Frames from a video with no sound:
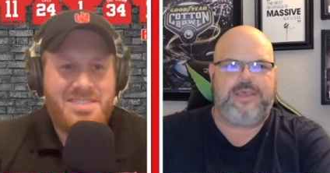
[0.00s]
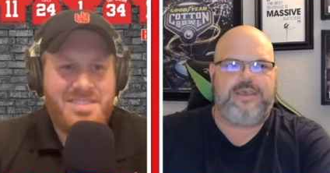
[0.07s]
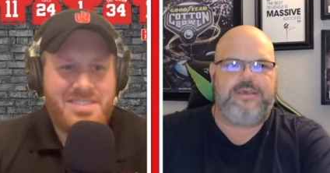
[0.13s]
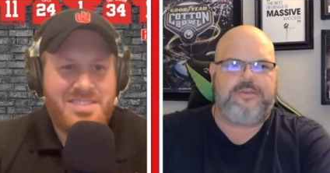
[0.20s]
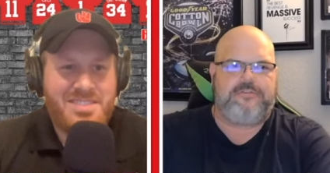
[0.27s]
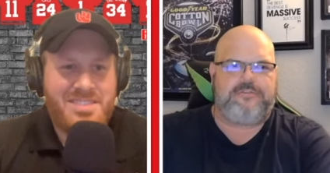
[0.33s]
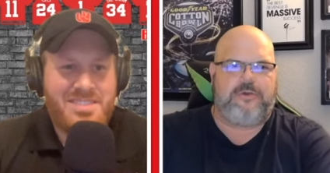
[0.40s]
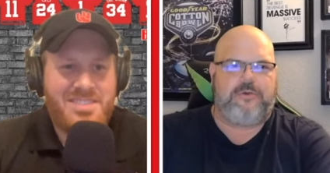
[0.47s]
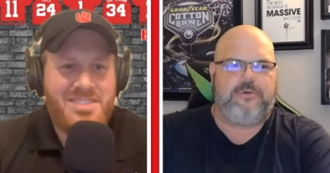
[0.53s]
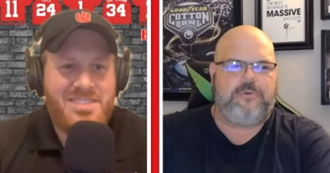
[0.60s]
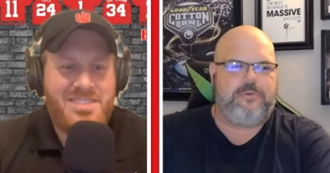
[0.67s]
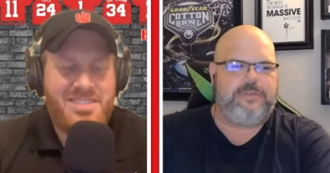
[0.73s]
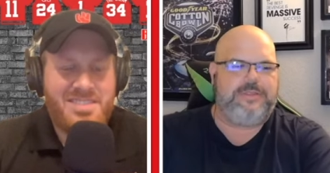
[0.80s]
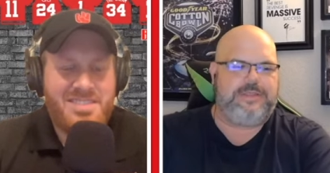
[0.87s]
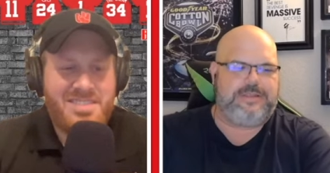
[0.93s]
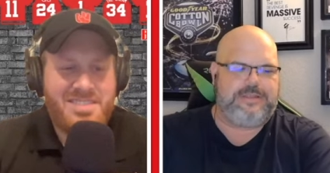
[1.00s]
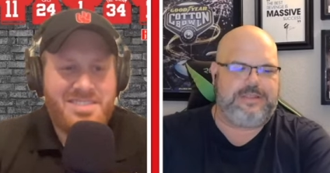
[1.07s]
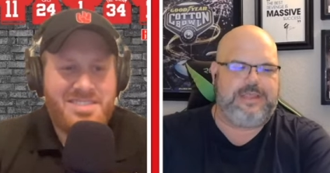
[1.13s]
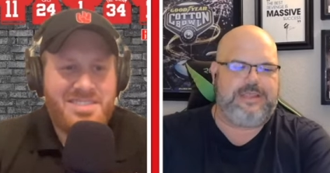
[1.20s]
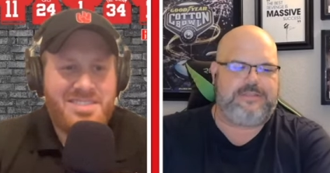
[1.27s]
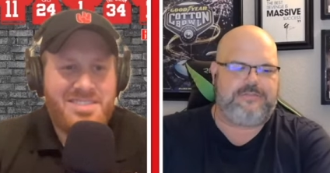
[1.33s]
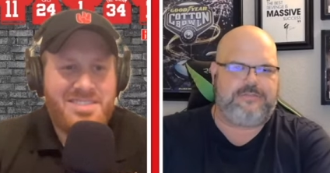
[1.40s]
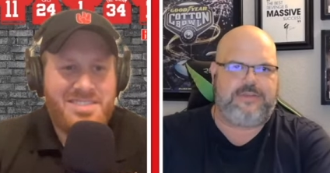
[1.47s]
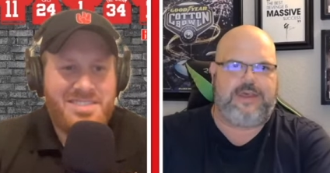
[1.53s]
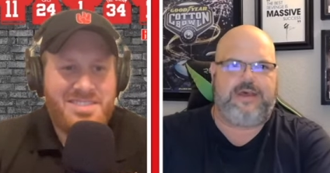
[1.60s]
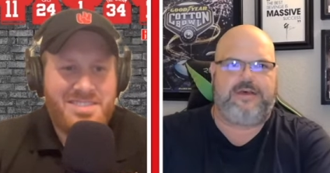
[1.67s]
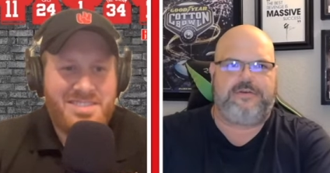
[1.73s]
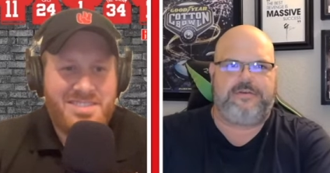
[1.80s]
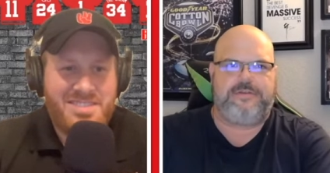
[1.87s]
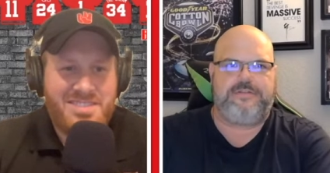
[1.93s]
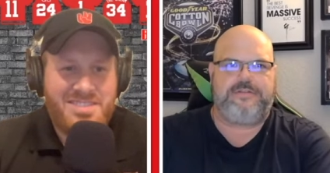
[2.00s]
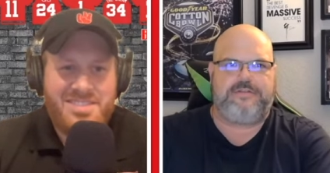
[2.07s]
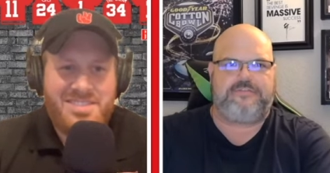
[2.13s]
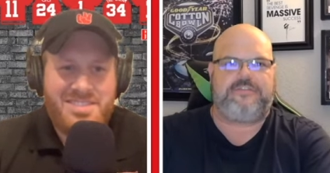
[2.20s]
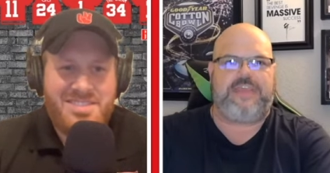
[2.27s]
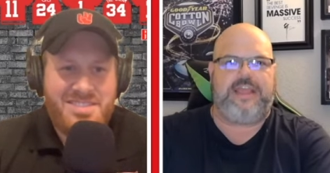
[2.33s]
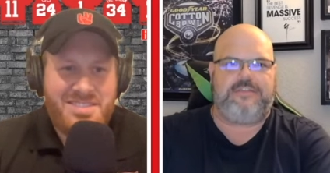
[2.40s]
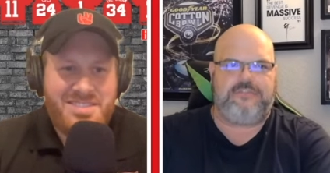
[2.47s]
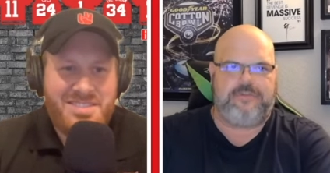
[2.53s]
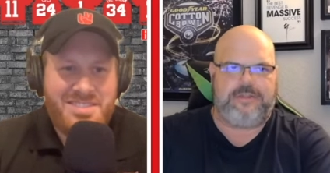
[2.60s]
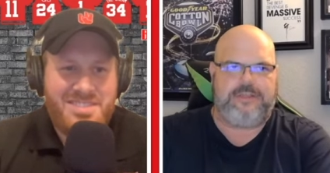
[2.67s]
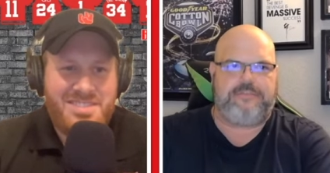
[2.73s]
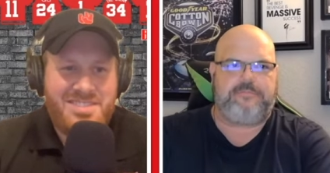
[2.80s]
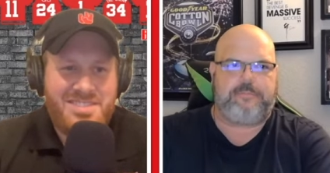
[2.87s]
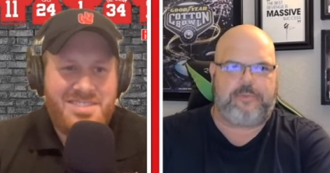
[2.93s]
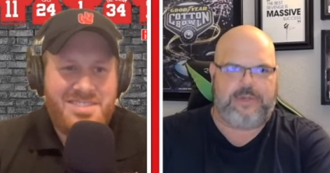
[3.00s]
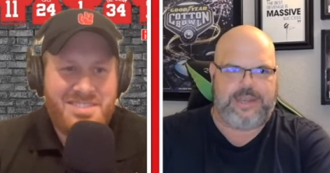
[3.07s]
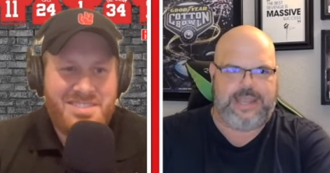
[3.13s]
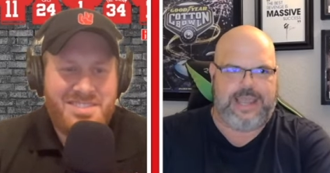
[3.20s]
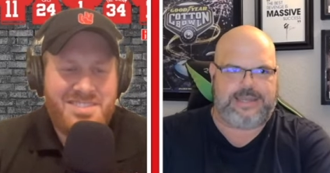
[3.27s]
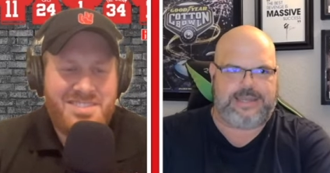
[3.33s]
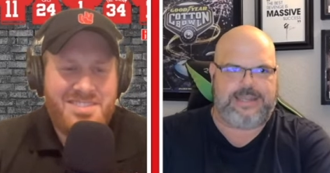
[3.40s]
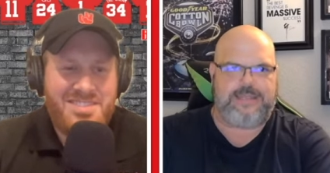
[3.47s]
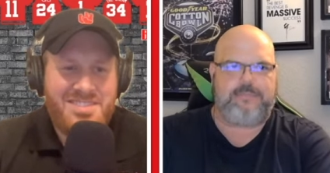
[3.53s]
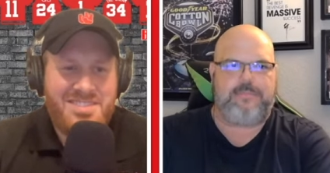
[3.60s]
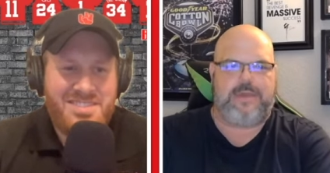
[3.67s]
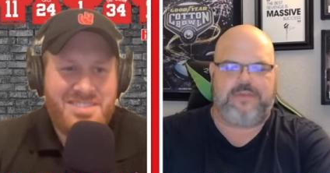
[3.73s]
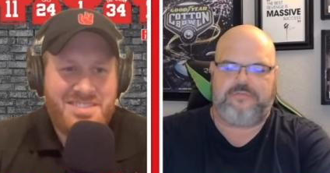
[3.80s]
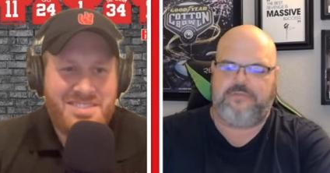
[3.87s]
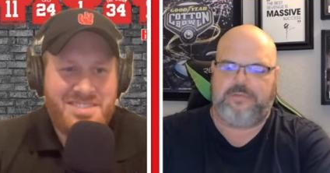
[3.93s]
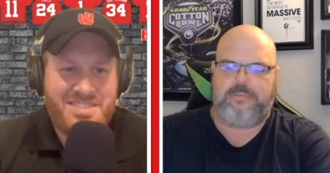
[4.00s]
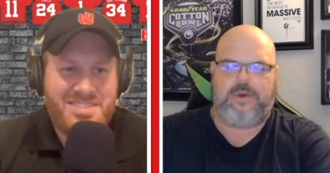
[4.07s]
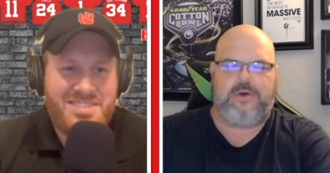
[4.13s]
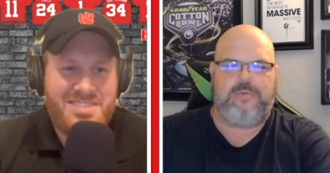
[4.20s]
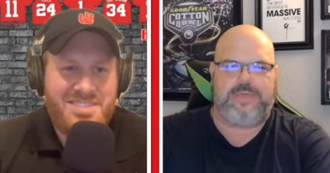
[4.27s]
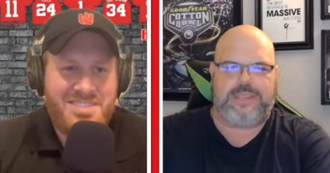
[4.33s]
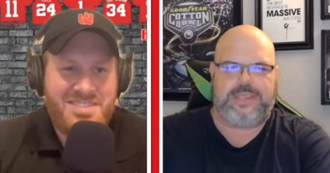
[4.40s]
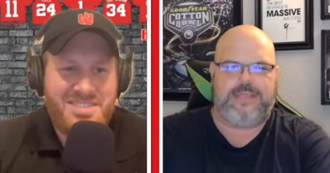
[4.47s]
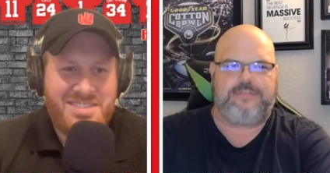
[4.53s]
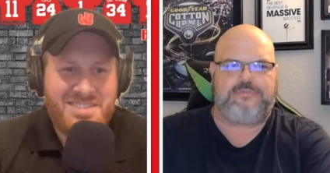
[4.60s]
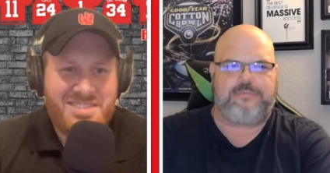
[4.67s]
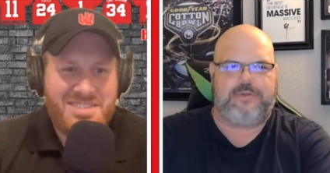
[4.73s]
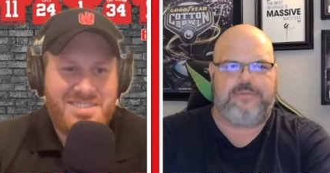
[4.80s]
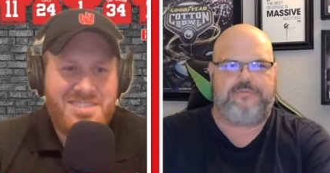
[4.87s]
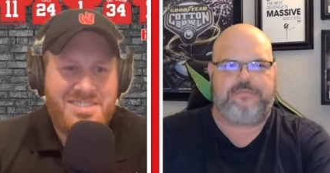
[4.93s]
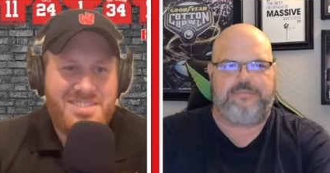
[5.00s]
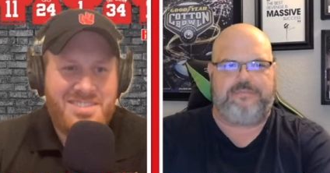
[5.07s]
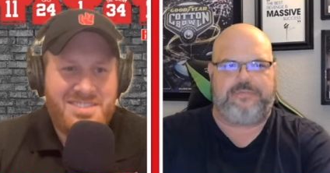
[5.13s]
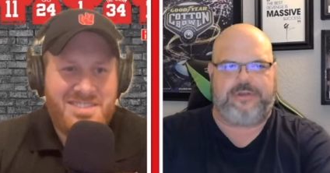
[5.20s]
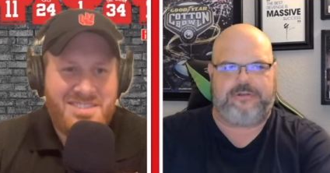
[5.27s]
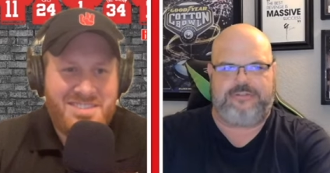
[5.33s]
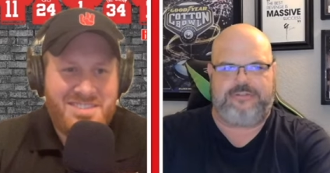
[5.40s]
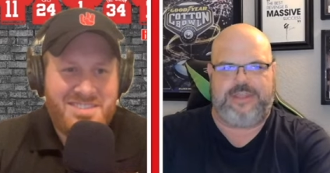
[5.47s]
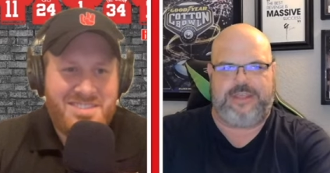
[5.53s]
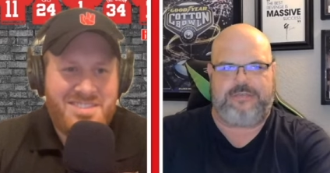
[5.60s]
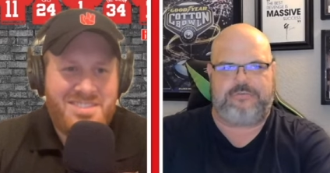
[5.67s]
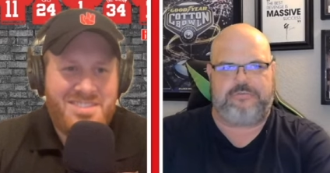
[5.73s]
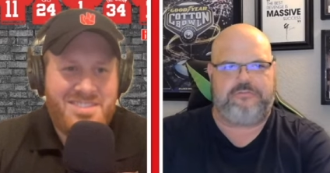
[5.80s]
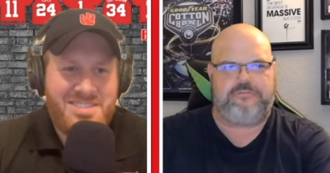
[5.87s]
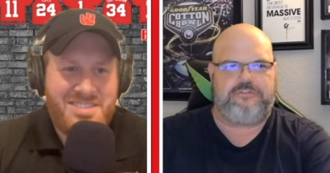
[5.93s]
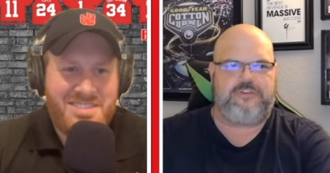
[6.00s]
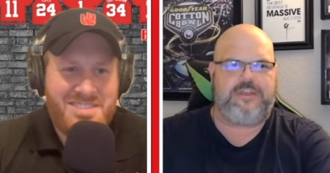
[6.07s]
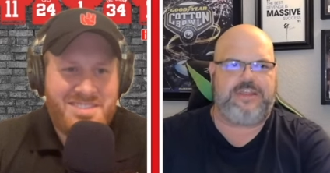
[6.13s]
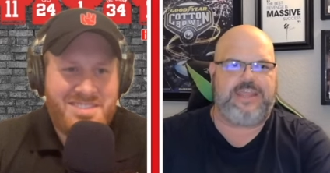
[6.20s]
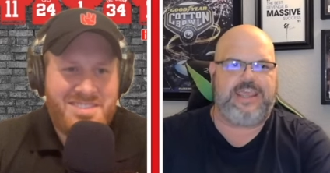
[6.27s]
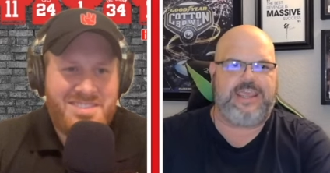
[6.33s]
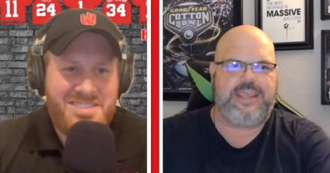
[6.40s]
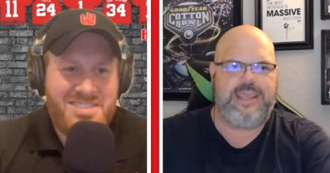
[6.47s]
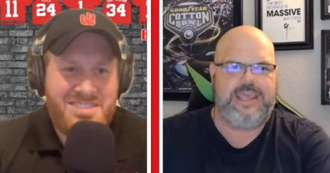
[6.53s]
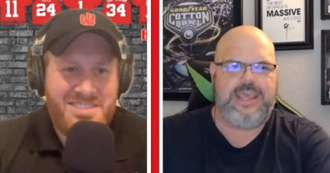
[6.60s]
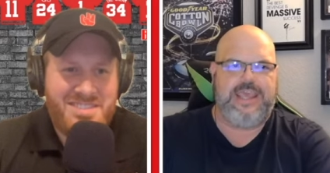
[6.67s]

Speaker 1: So it's the schedule is pretty hectic. My football weekends run from Thursday through Sunday.